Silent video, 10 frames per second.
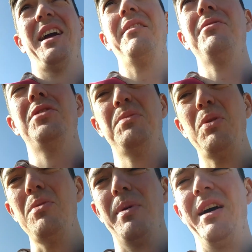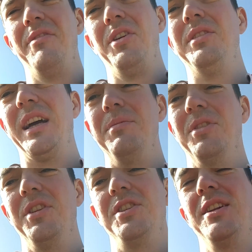I've spoken about a few
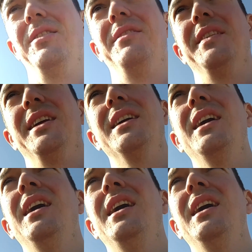times on the channel, I think,